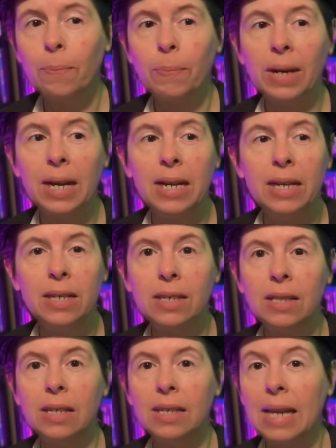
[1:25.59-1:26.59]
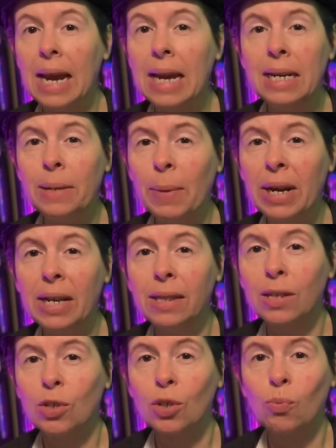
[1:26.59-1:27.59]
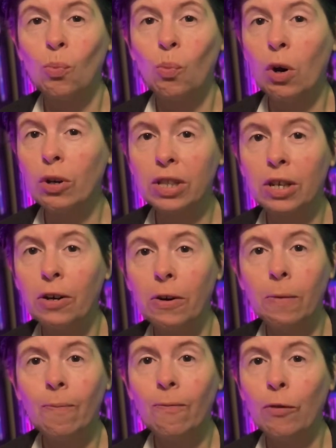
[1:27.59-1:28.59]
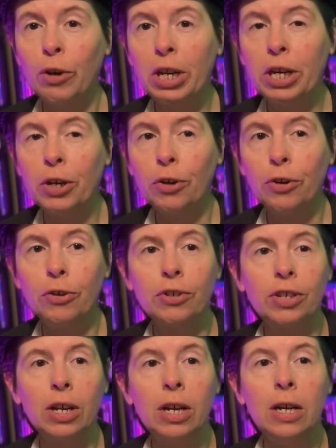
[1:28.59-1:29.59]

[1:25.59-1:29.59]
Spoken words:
plays this handyman that's worked there for years.